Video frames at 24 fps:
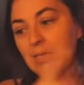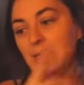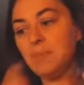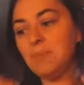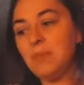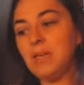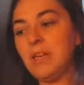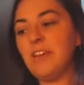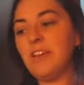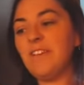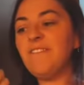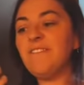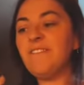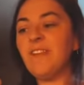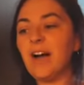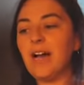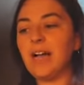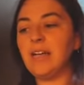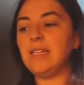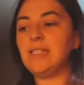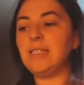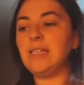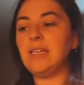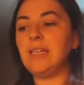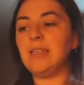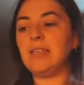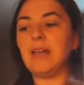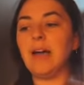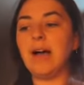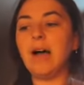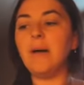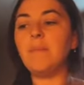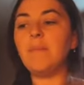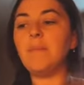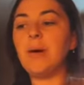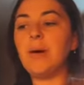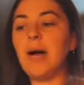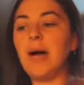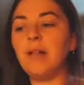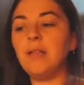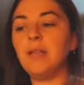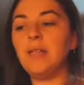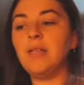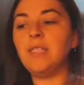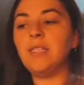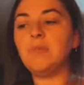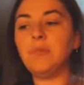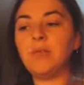To me, finding that
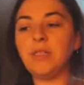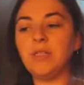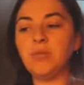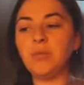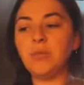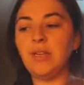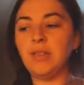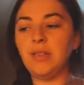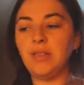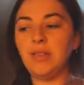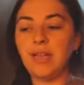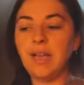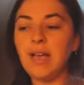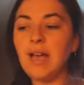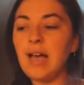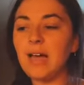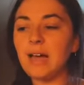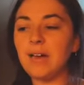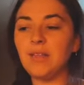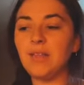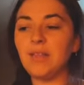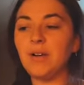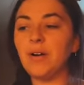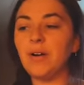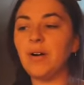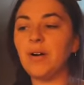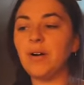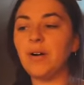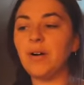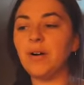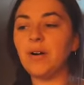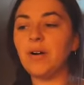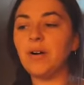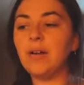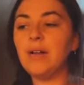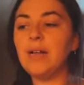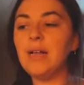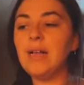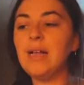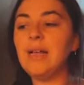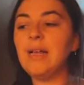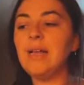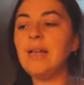balance between the head and the heart